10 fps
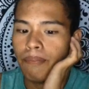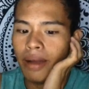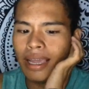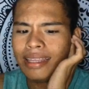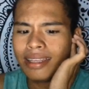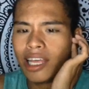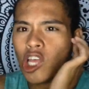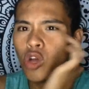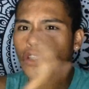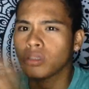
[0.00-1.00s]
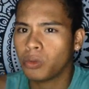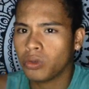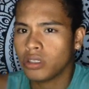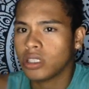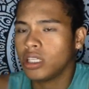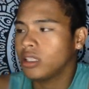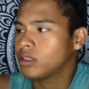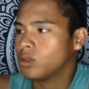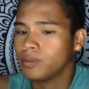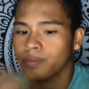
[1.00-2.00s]
Bakit nalagay kong sports dito?
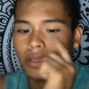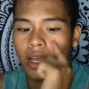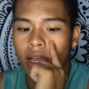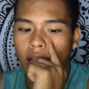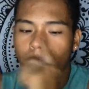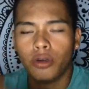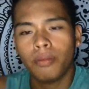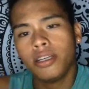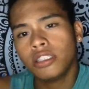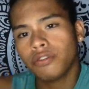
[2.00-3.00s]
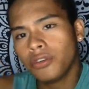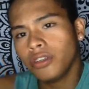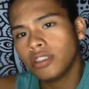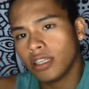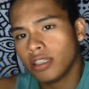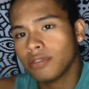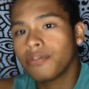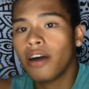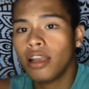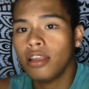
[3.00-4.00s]
For my sports is
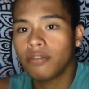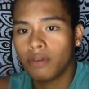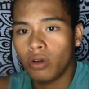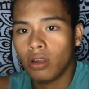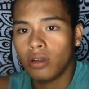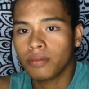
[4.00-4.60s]
volleyball.